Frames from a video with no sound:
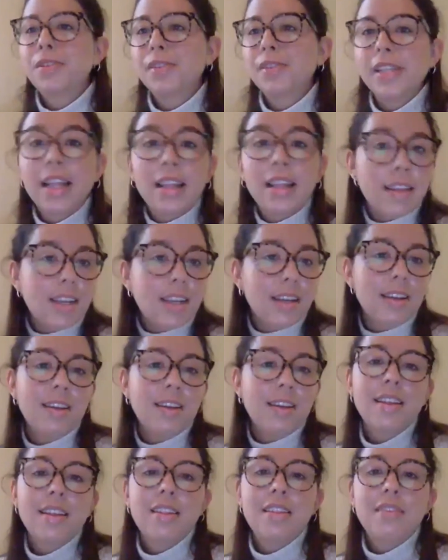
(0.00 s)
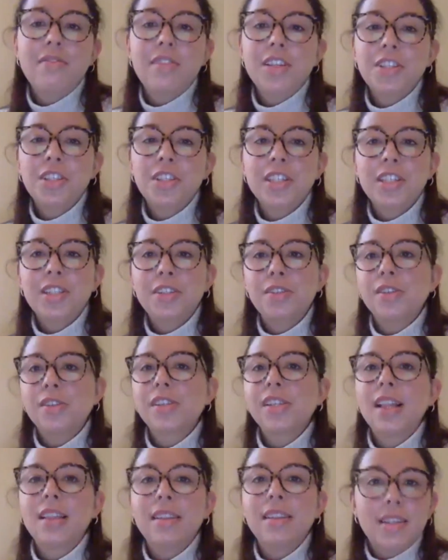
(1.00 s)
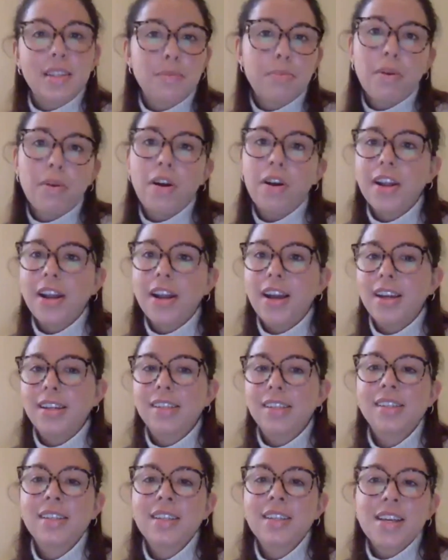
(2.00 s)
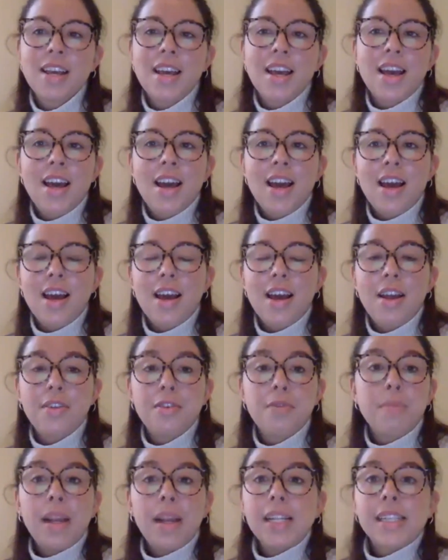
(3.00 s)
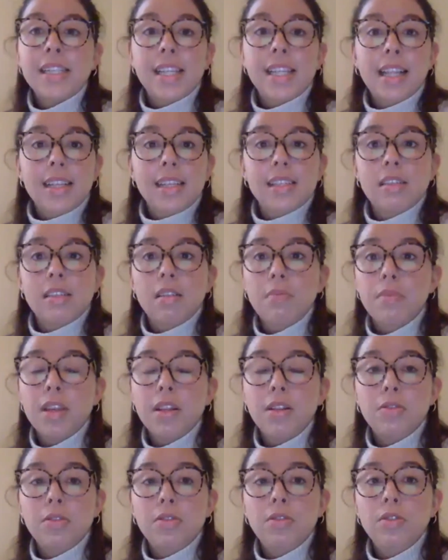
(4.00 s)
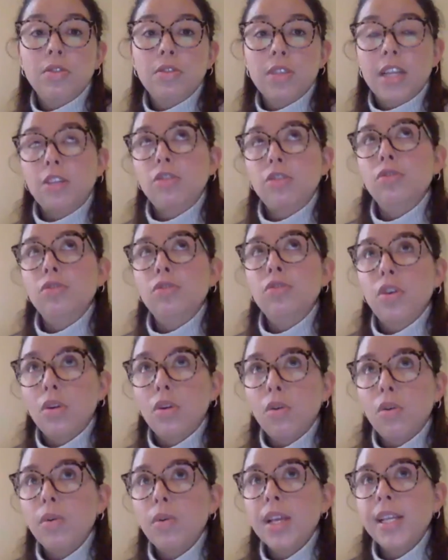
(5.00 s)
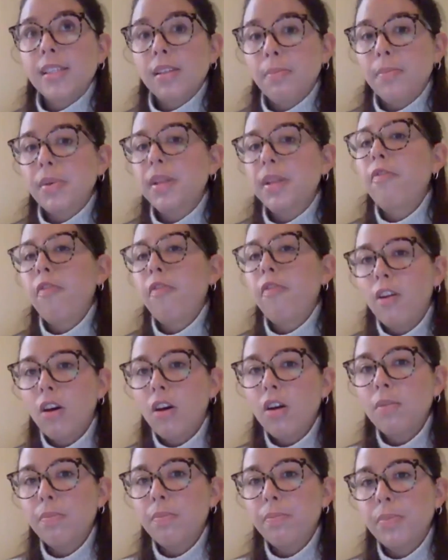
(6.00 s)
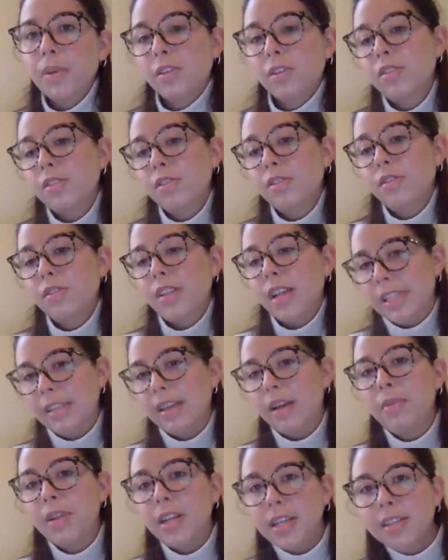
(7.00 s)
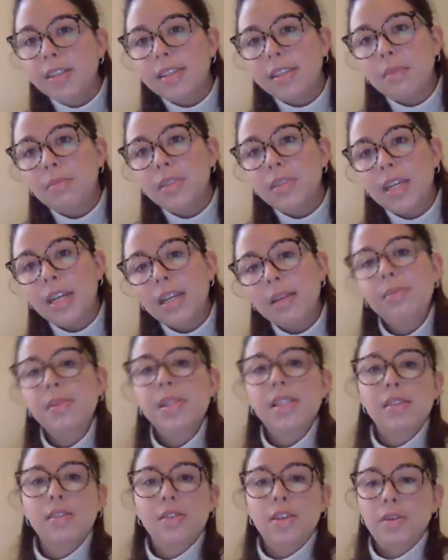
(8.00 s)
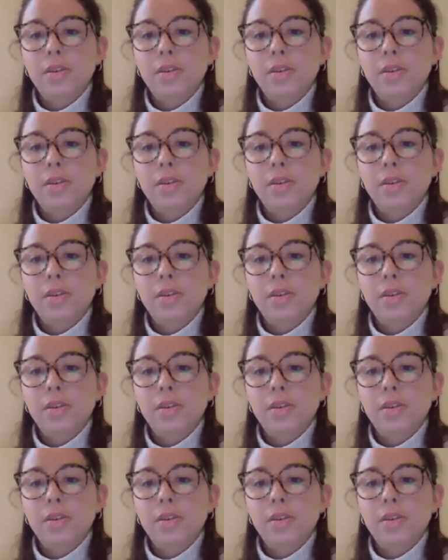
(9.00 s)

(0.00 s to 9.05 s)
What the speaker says: You're selling the vision, you're selling the product. You might selling something that is a bit flawed, because that's how it is sometimes.